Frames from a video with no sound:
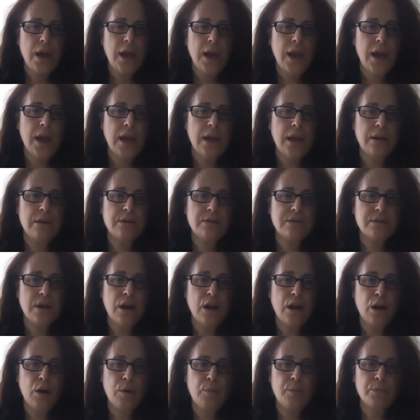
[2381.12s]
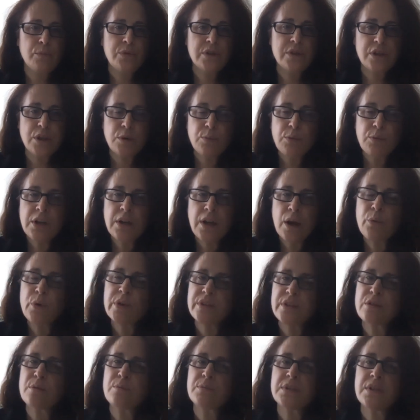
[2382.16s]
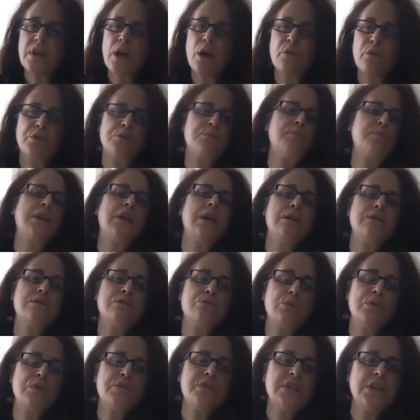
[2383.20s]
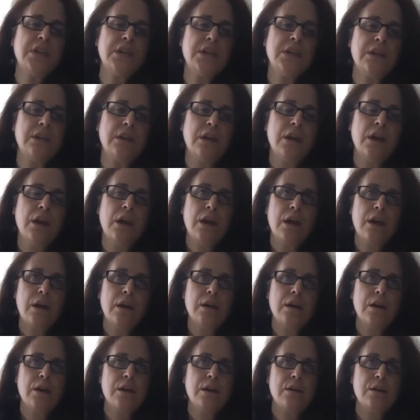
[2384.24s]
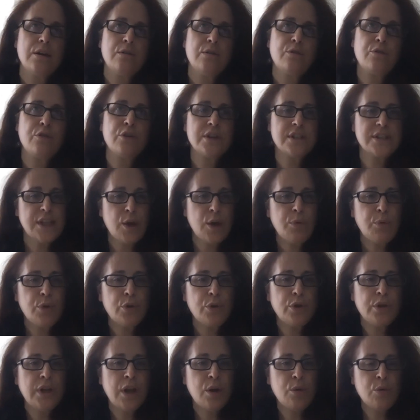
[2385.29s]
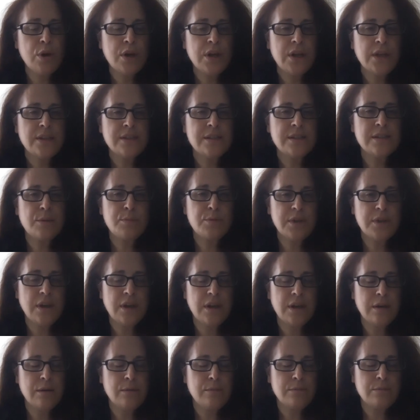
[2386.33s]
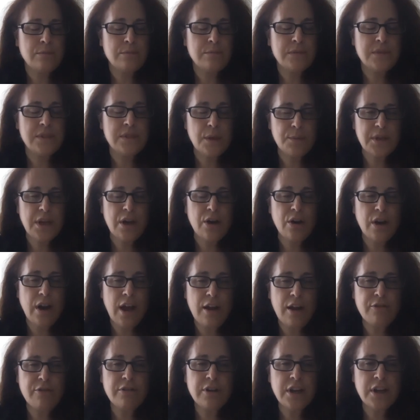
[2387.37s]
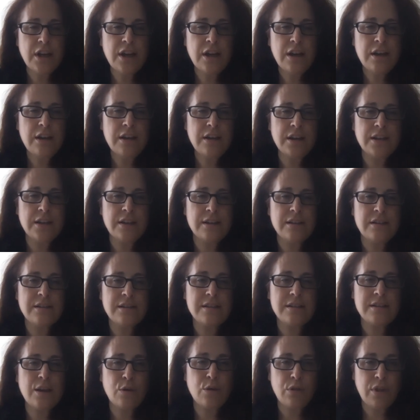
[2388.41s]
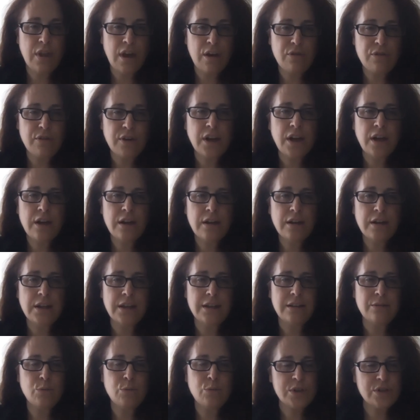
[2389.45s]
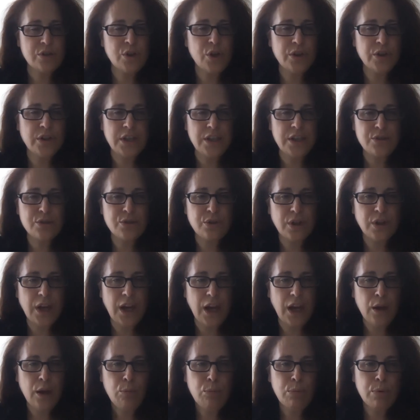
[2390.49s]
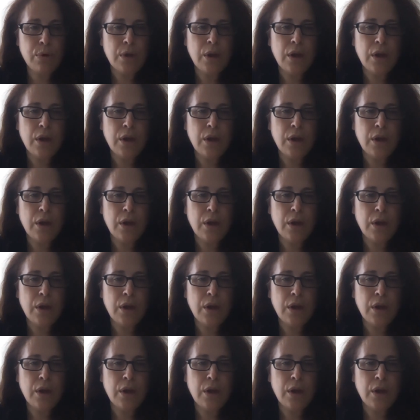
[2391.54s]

and the community networks themselves, because we've seen, for example, a network in sub-Saharan Africa, in South Africa, in what's called the Eastern Cape.